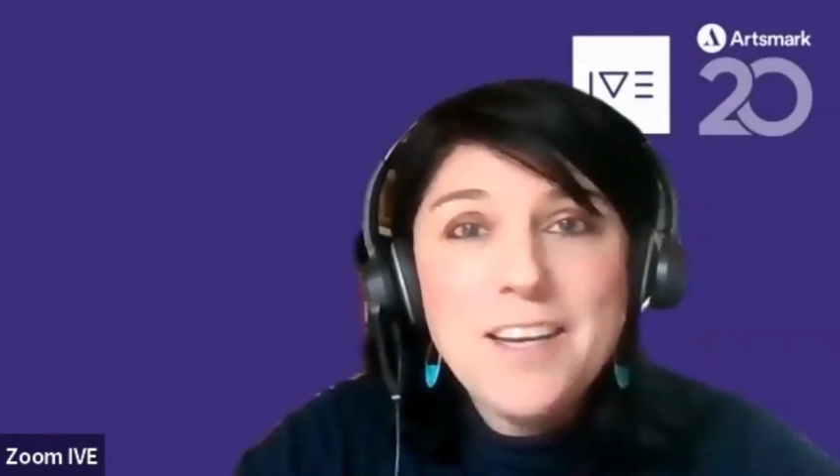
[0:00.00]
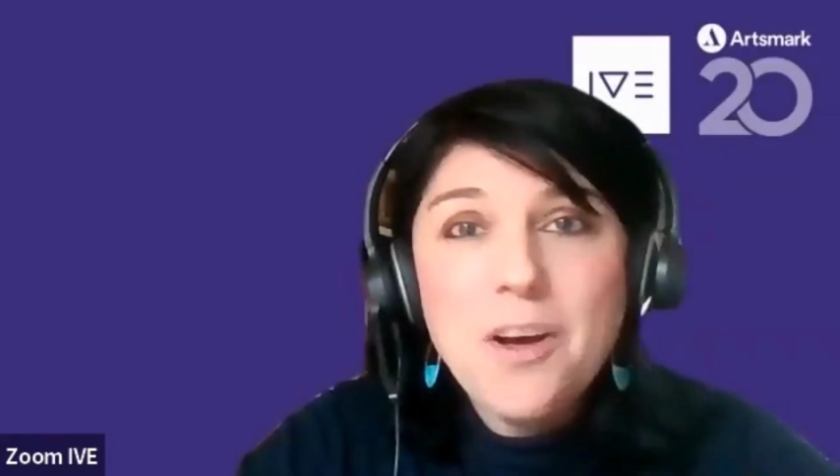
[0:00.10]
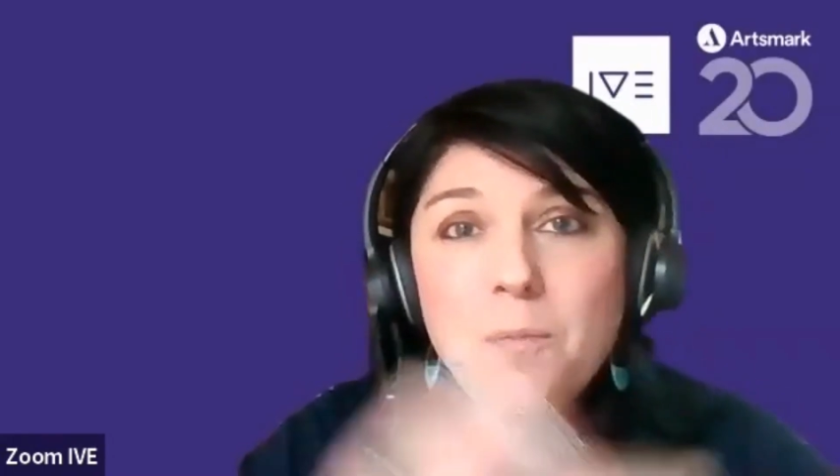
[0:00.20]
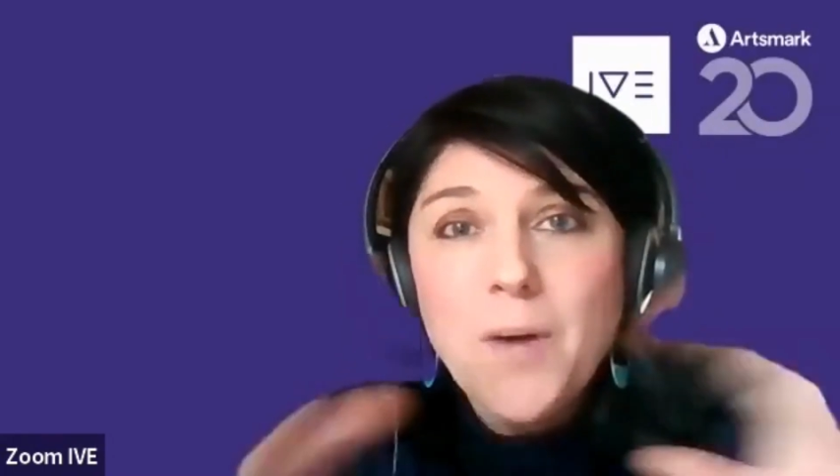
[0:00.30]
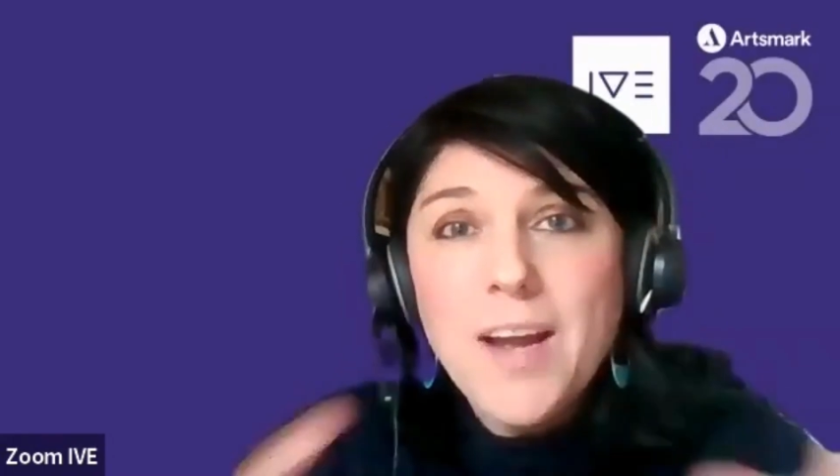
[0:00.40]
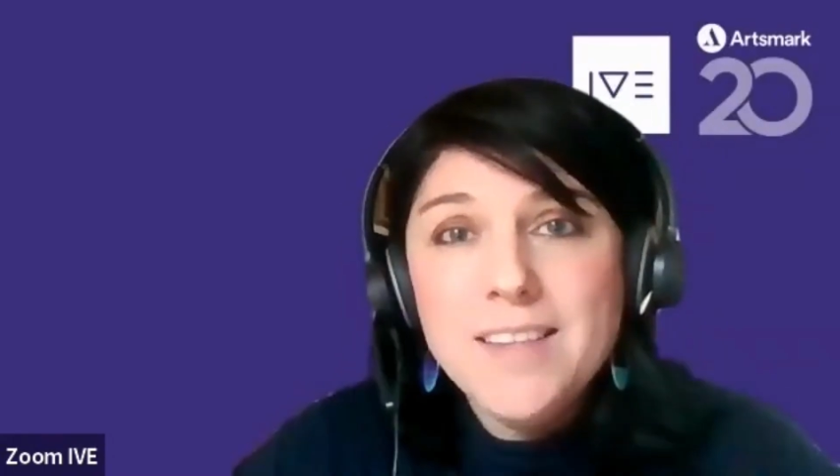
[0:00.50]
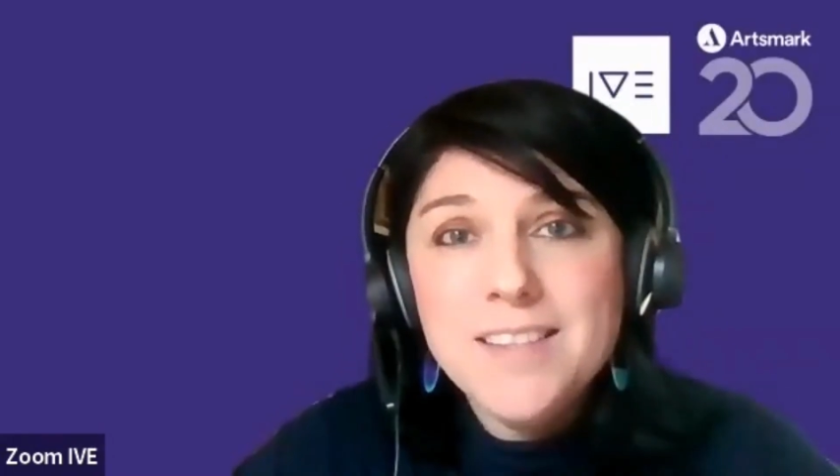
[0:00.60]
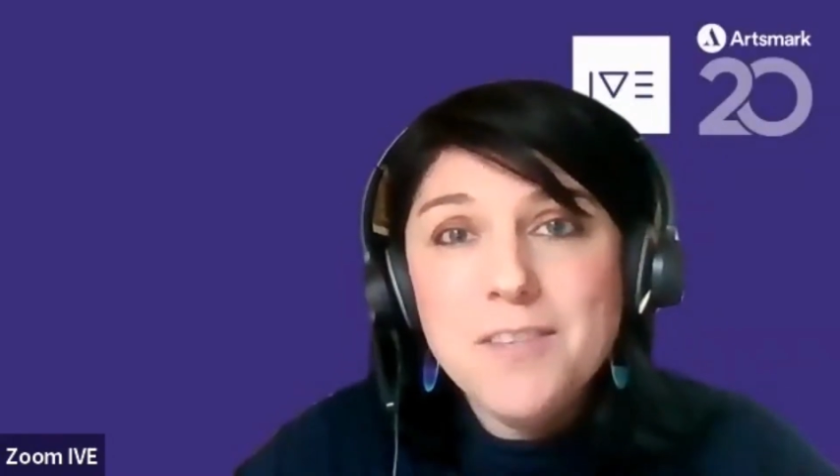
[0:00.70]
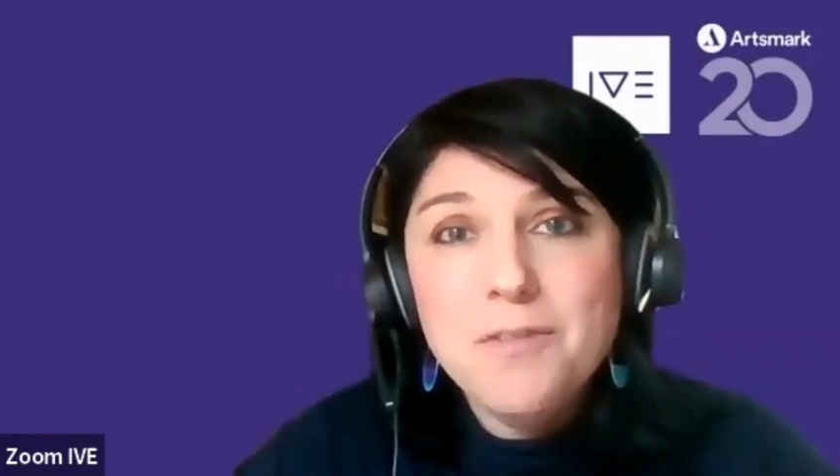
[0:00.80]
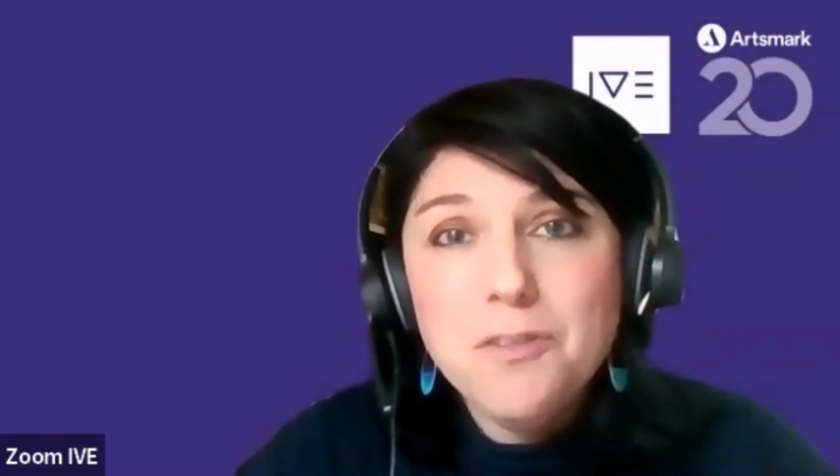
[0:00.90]

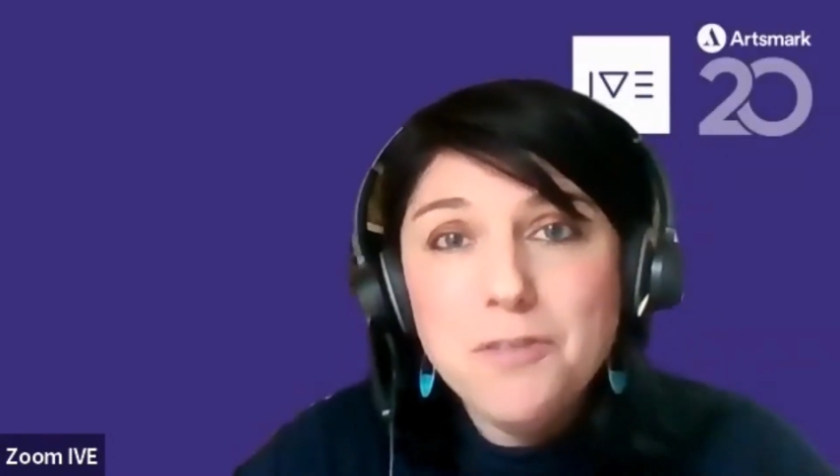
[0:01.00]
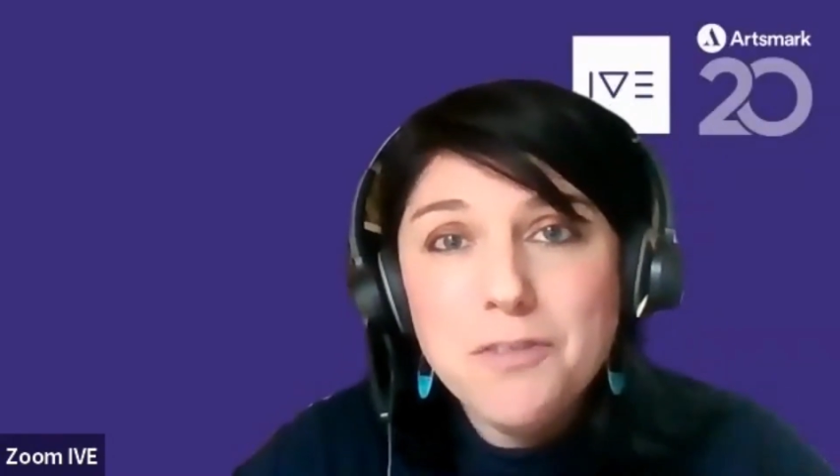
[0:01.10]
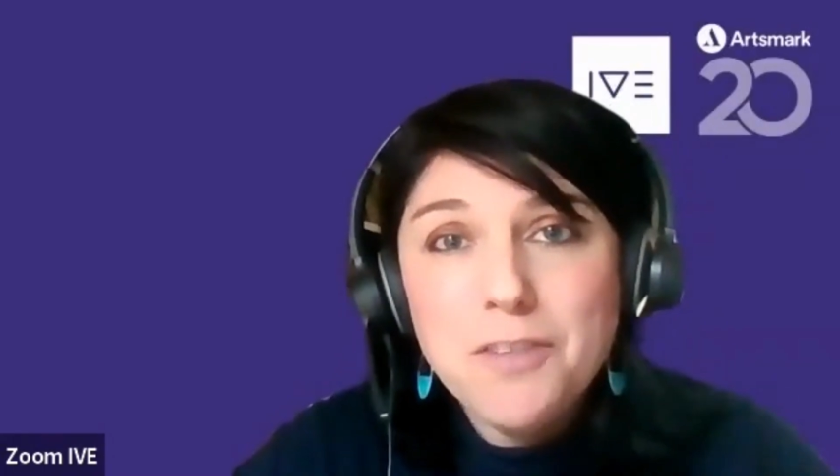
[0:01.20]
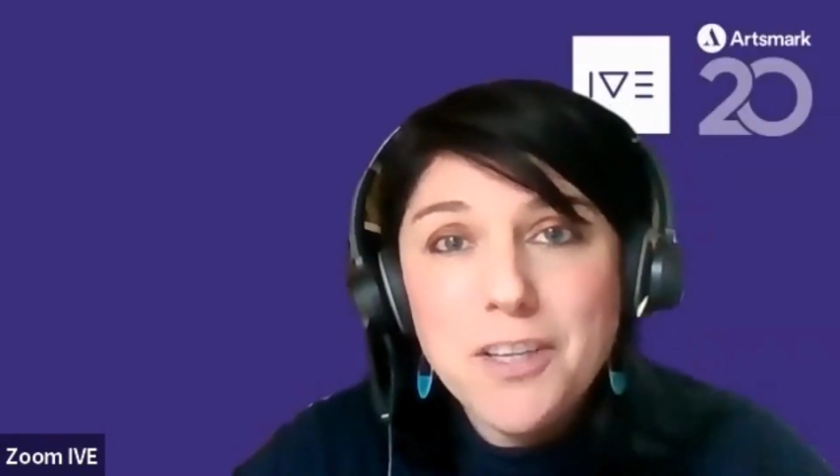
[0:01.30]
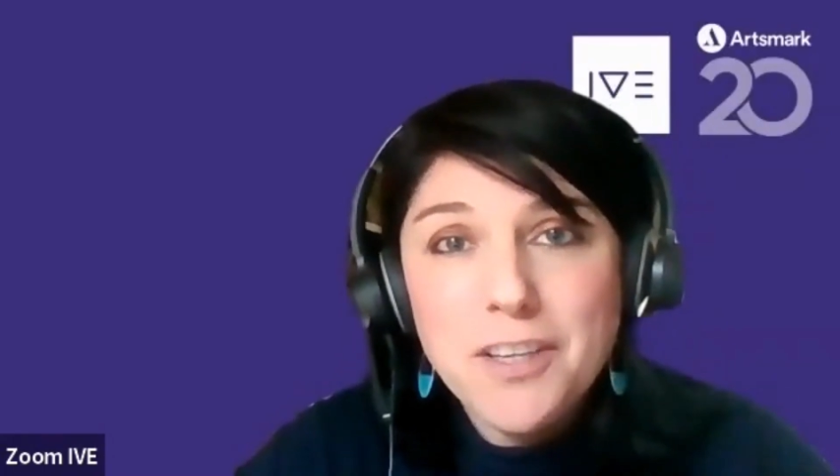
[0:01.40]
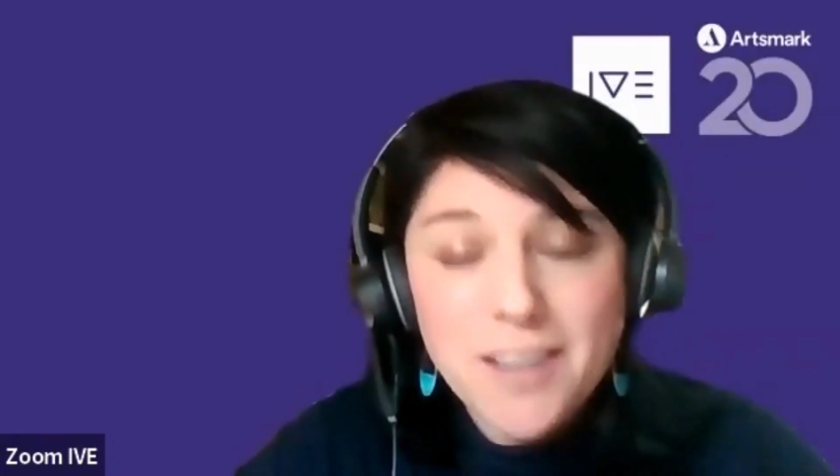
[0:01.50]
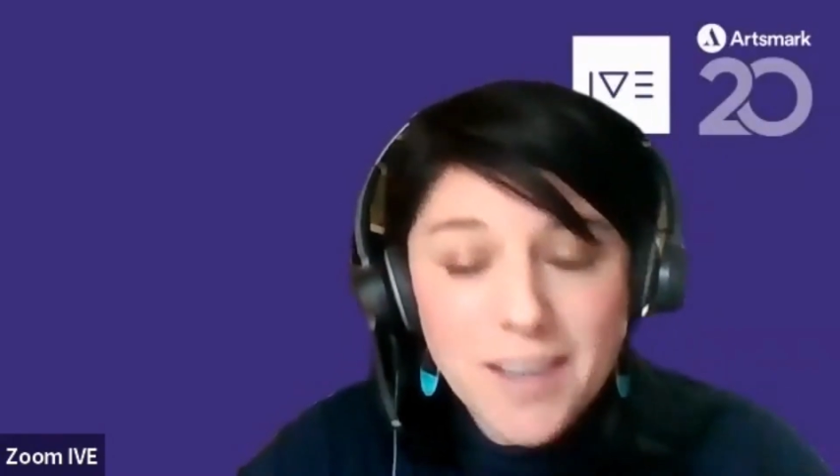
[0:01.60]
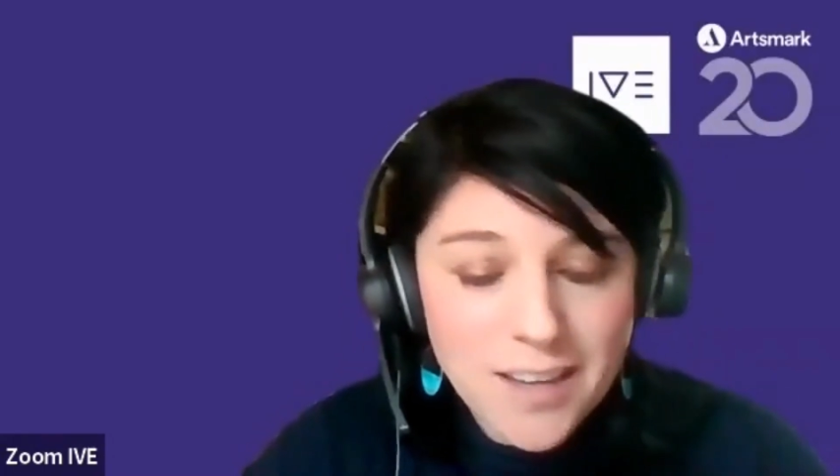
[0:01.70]
comprehensive overview.